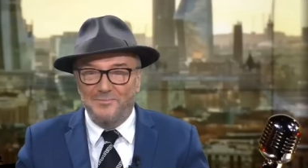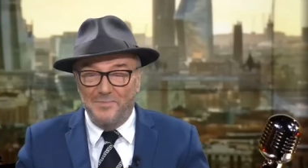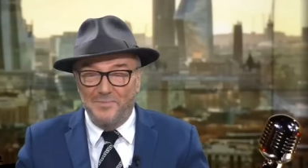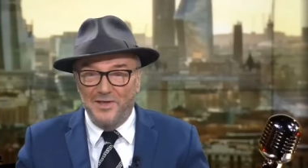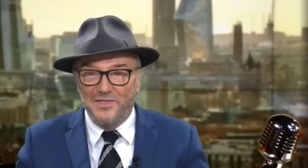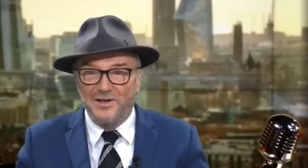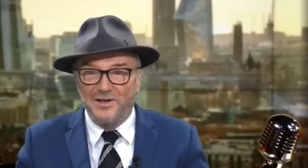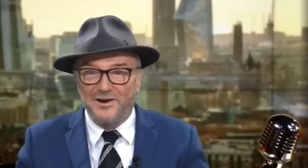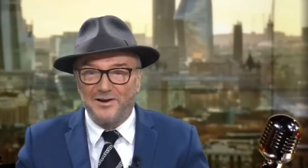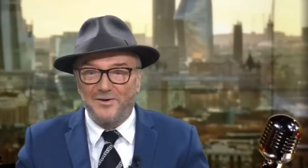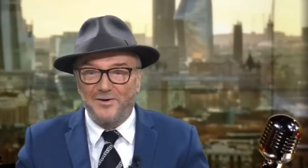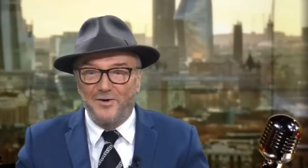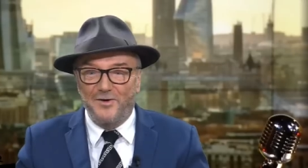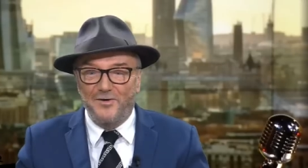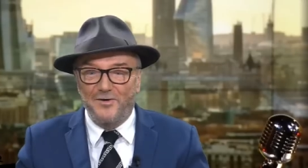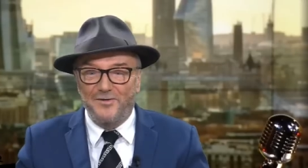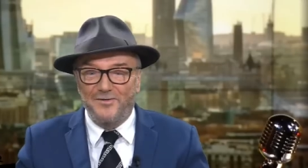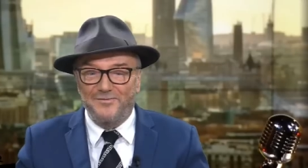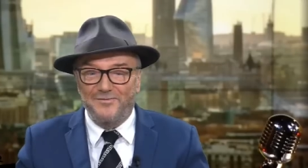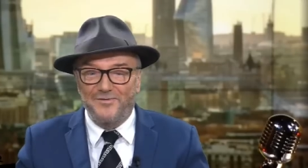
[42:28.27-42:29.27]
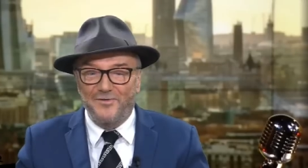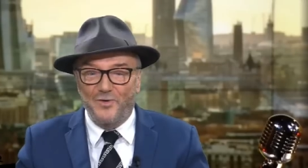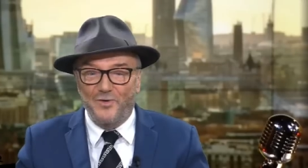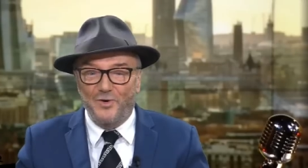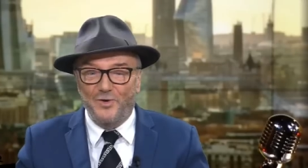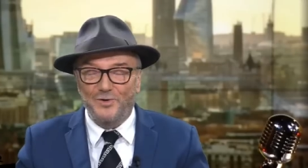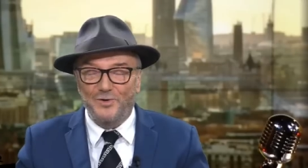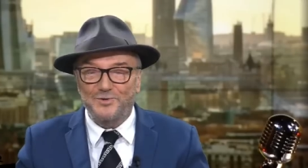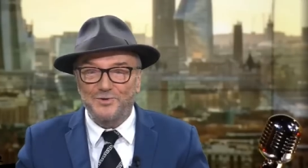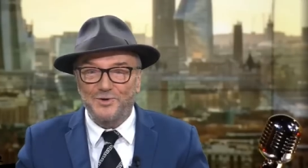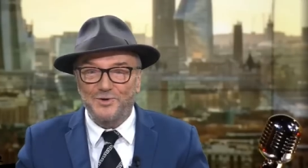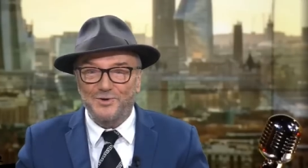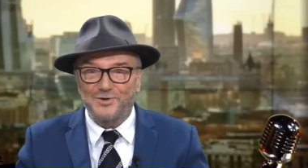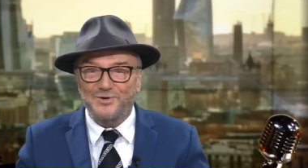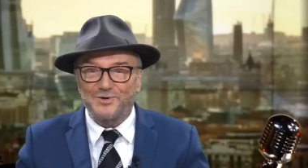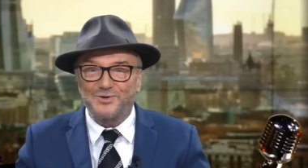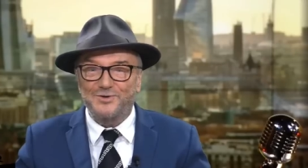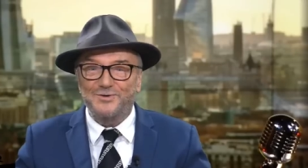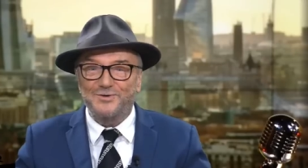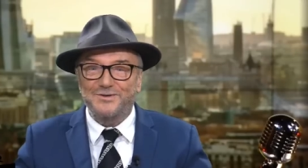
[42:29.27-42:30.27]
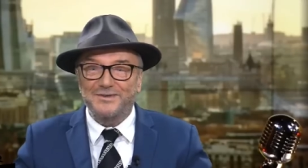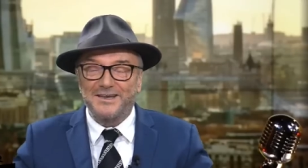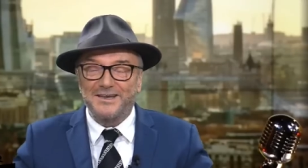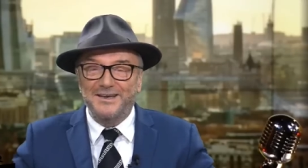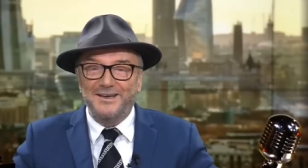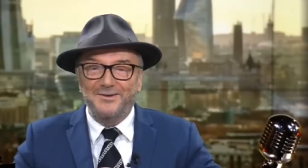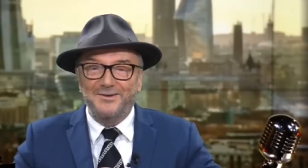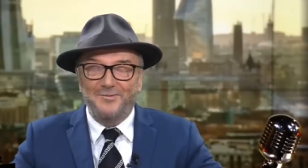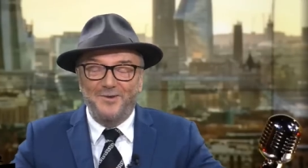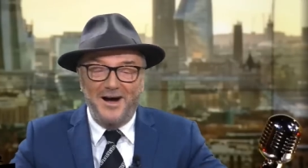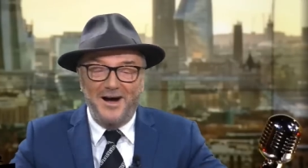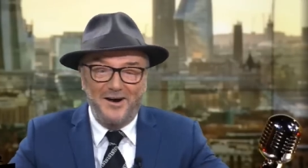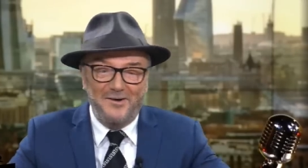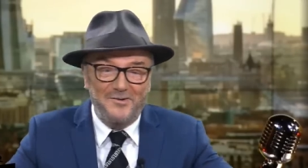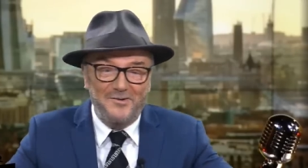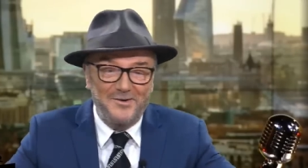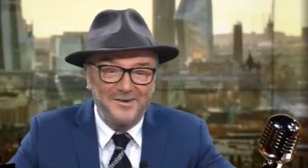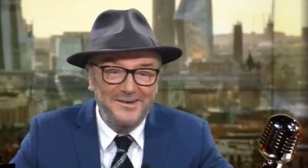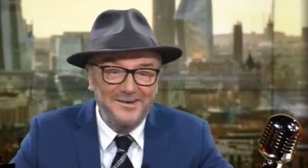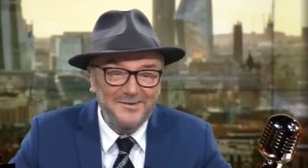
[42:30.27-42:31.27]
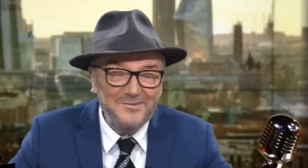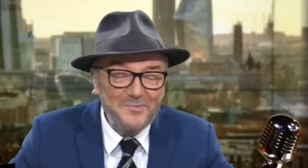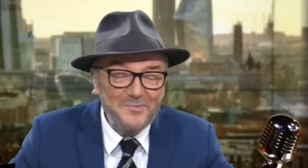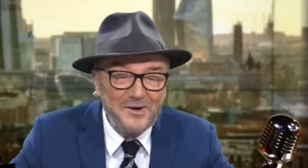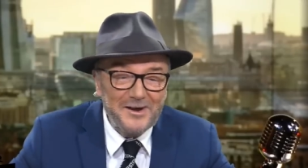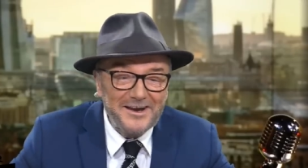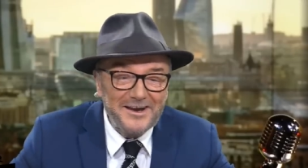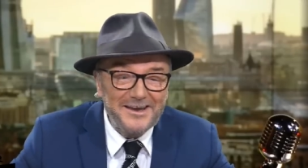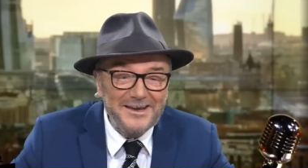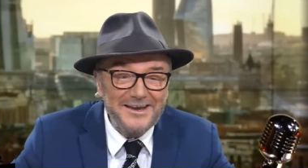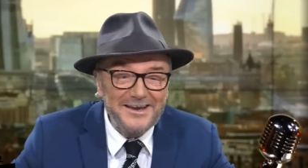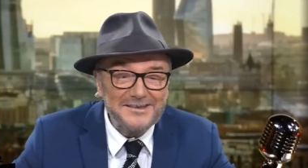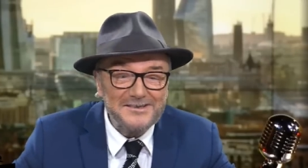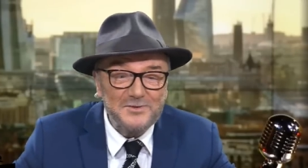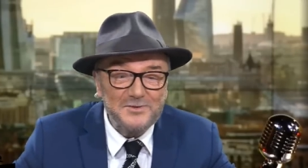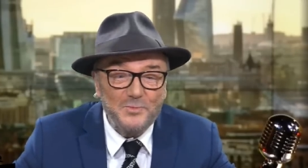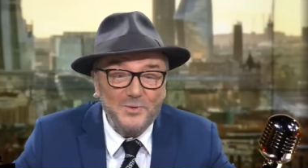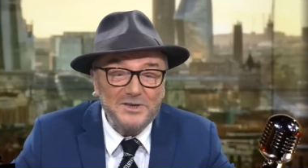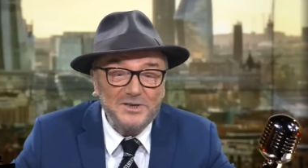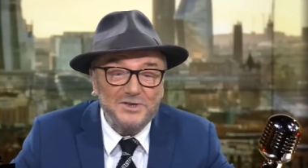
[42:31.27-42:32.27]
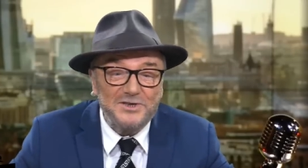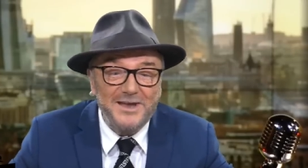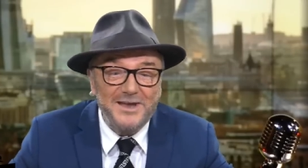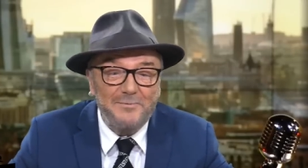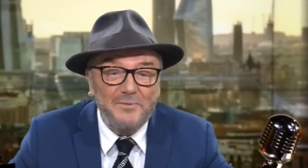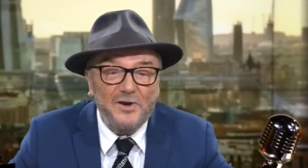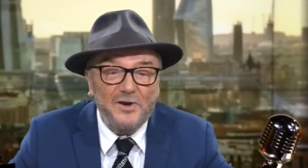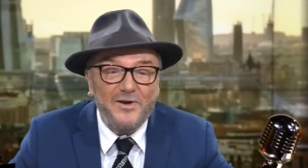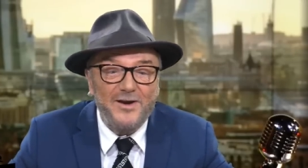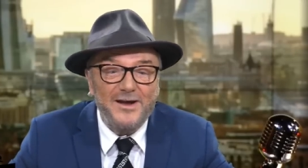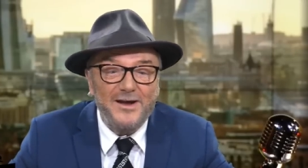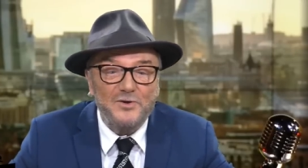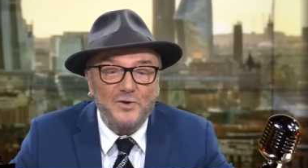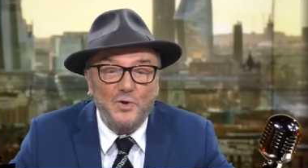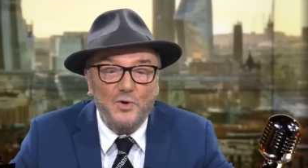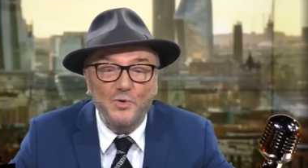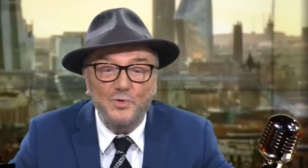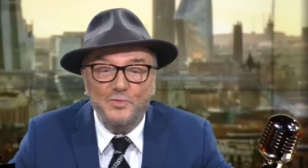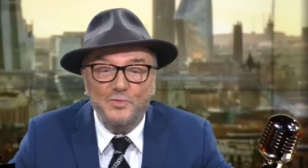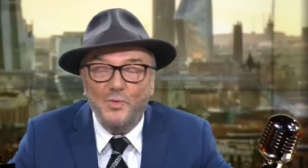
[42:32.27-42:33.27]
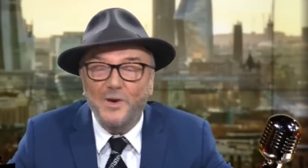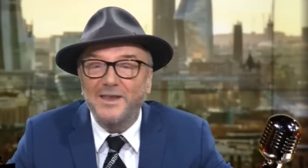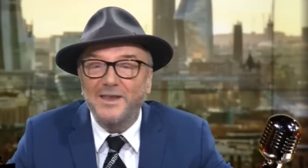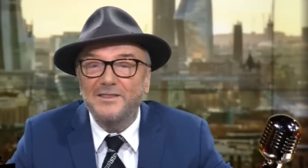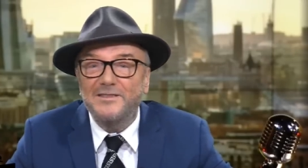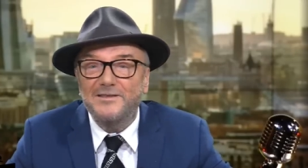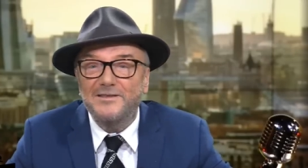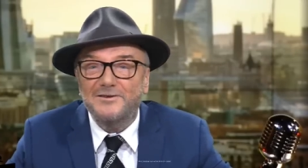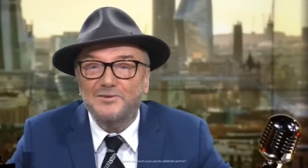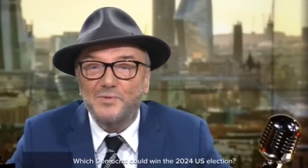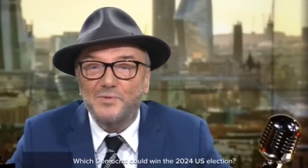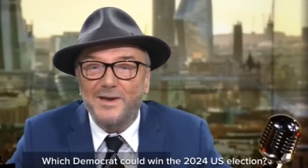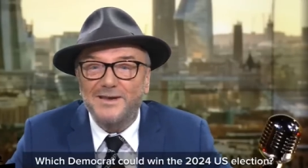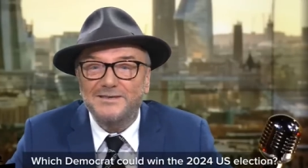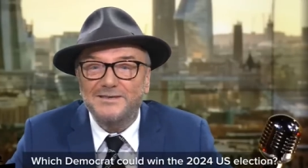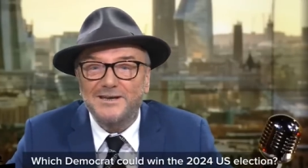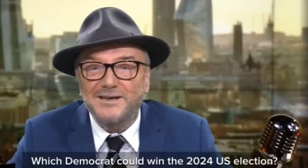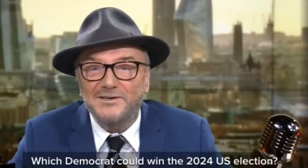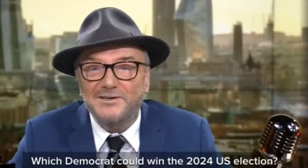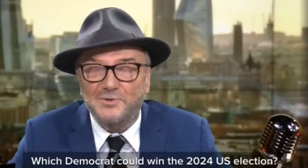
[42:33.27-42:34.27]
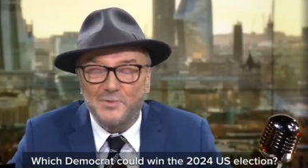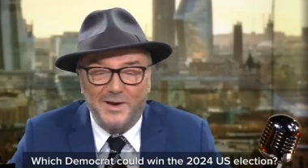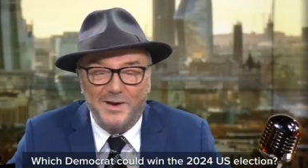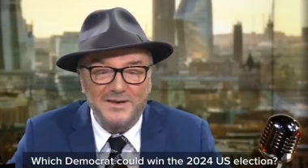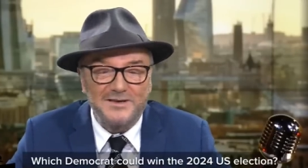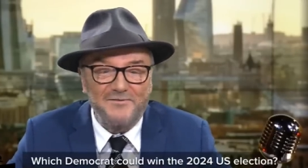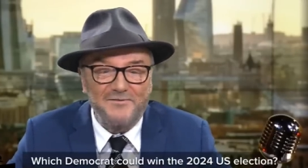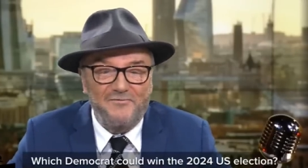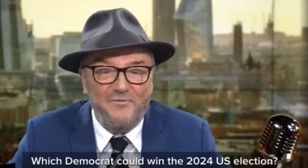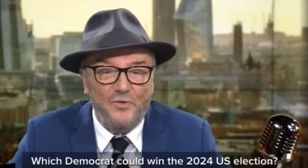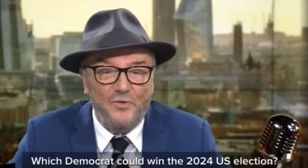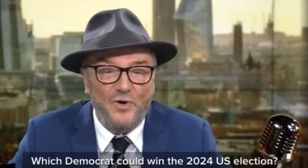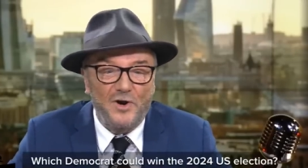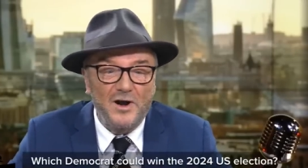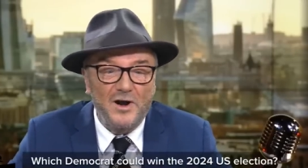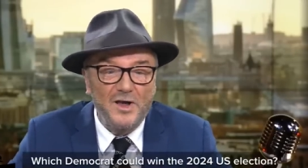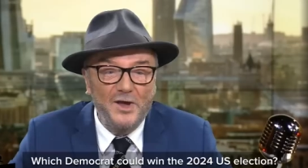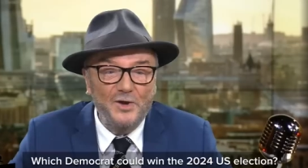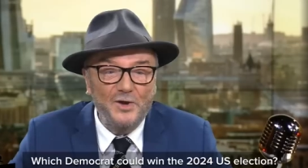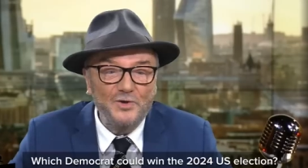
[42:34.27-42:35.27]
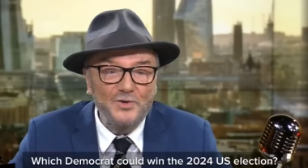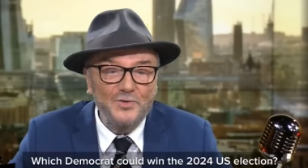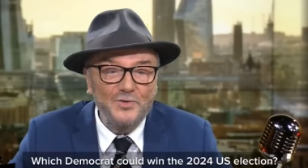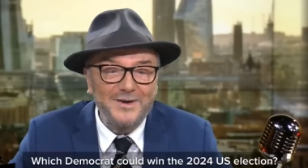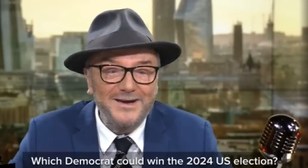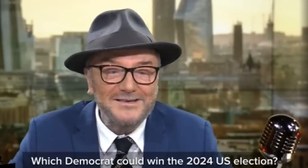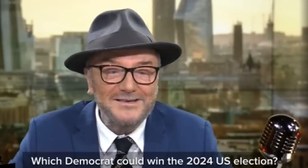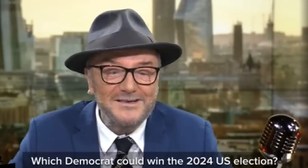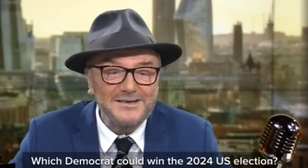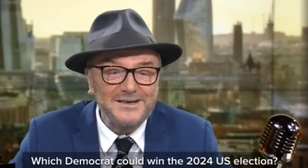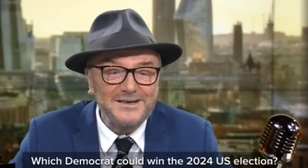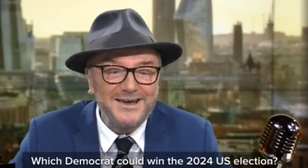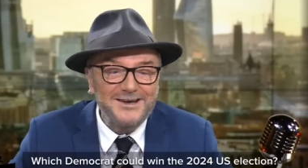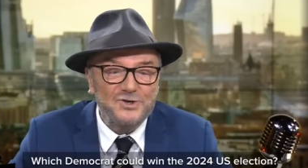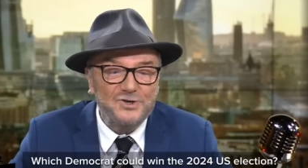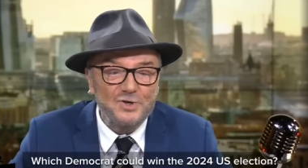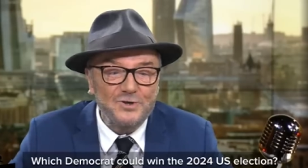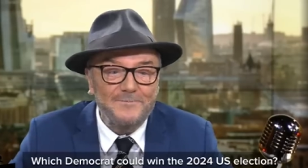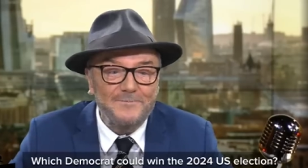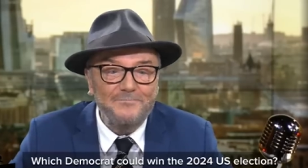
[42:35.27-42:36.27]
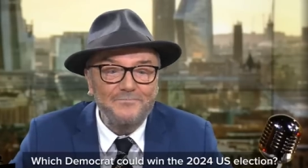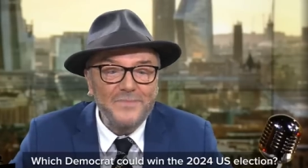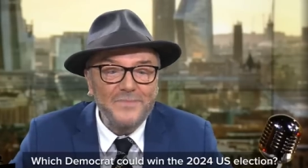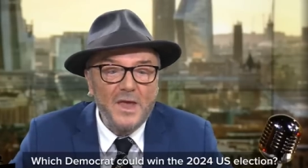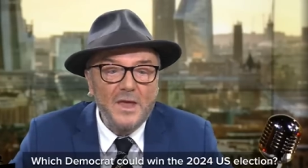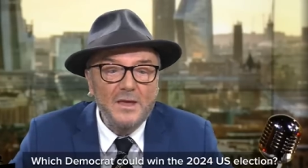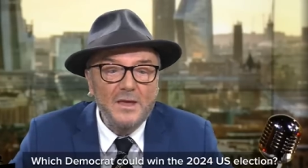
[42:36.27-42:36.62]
the Mother of All Talk Shows. Wow. What a guest. Which Democrat could win the 2024 U.S. election?